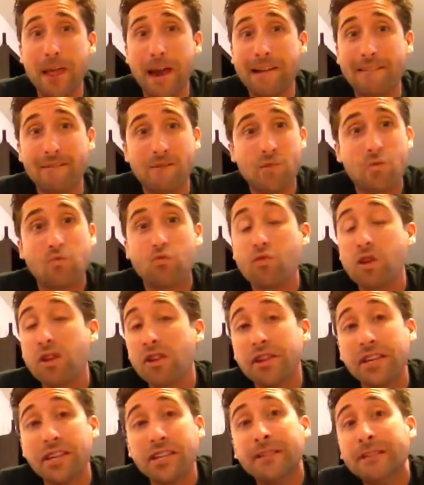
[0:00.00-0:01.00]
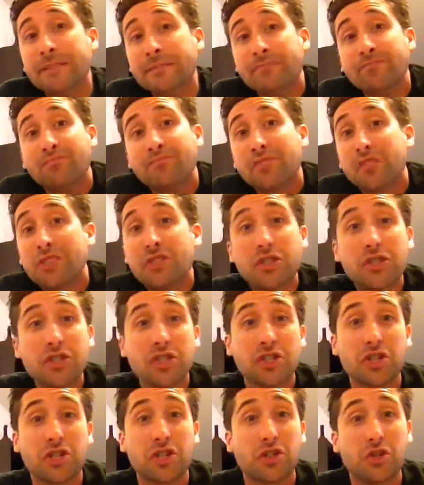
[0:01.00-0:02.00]
and really, this is
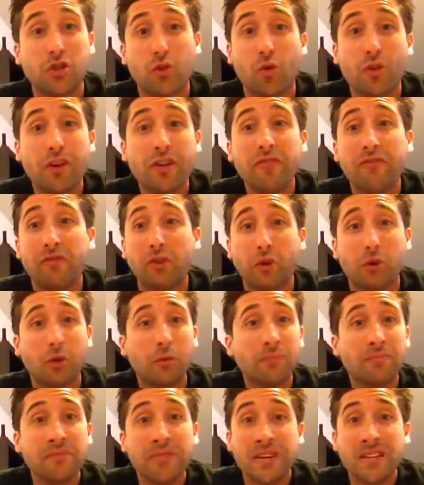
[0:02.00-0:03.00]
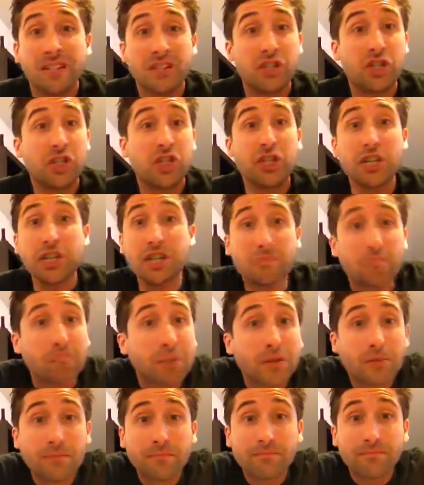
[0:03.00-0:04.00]
just a joyful,
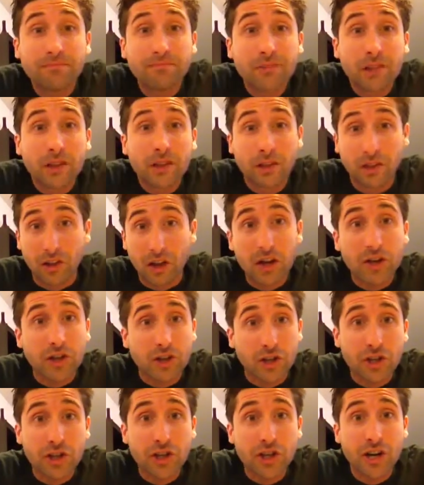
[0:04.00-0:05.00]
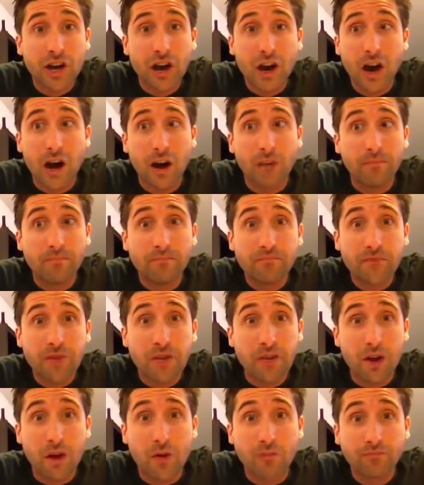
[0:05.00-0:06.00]
cheap lunch.
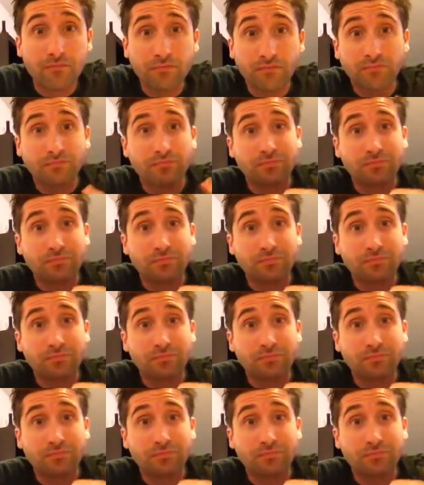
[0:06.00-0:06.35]
You know,